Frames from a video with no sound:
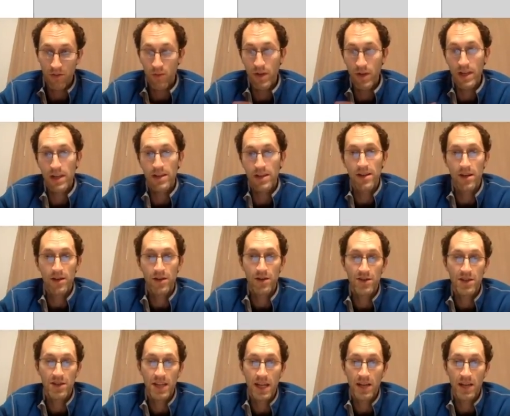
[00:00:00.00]
We need to
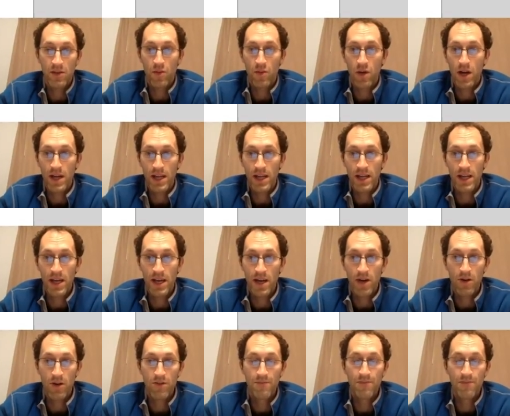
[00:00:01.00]
understand why and
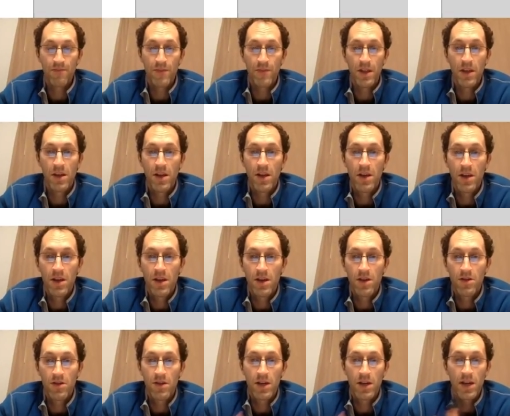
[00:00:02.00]
how.
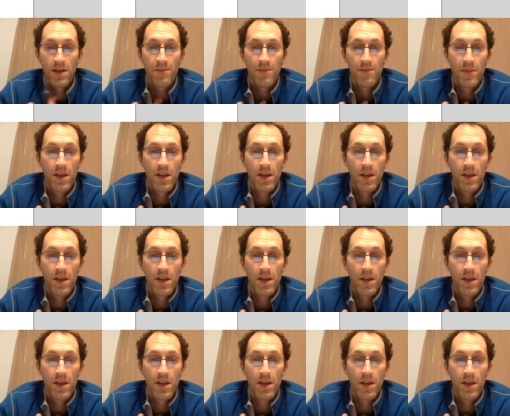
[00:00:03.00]
Okay,